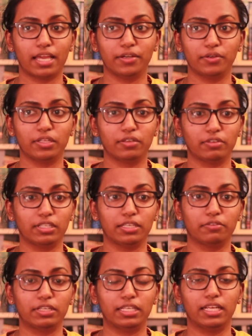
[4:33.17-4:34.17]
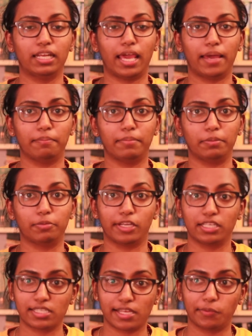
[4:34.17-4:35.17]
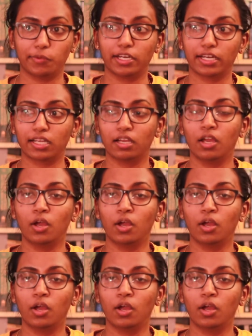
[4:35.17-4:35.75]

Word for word: I only really read it at my breaks at work